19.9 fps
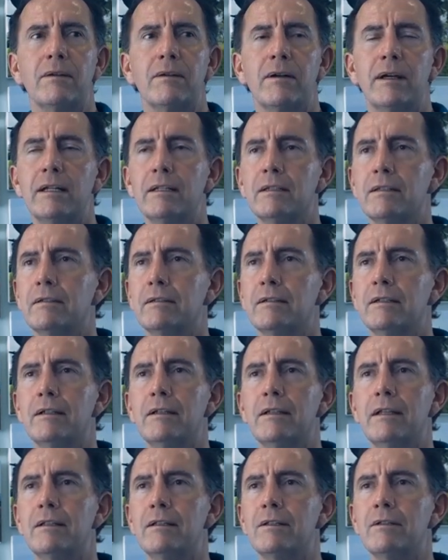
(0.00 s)
They're great.
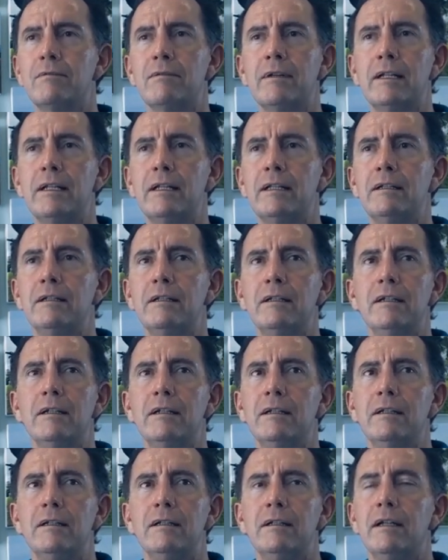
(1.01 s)
They're just really.
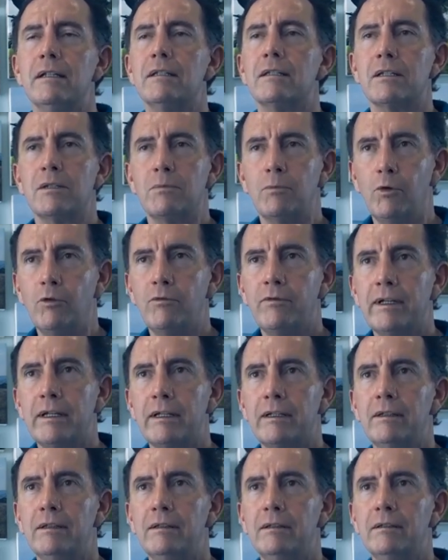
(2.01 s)
It's a small
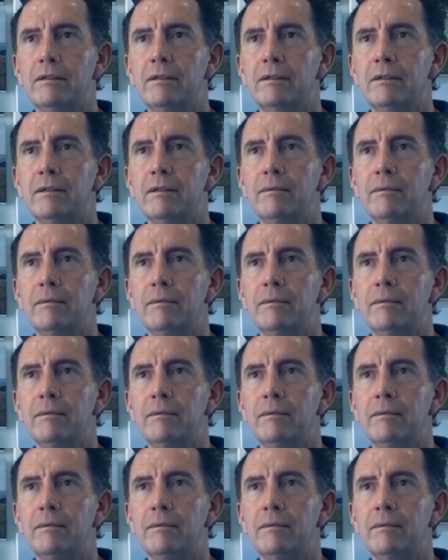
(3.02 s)
vehicle.